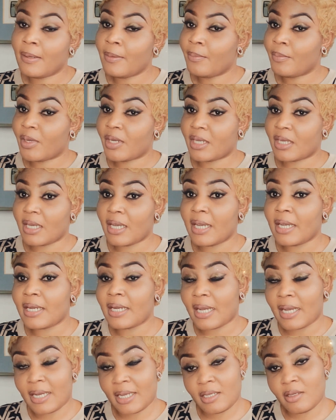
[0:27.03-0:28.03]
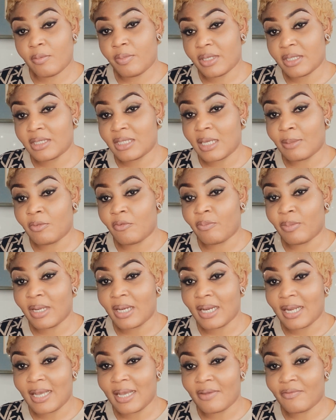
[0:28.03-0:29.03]
But again, I had the best time of my
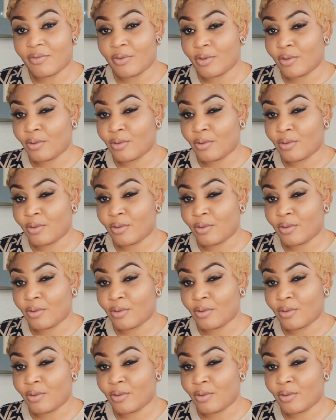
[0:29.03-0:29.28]
life.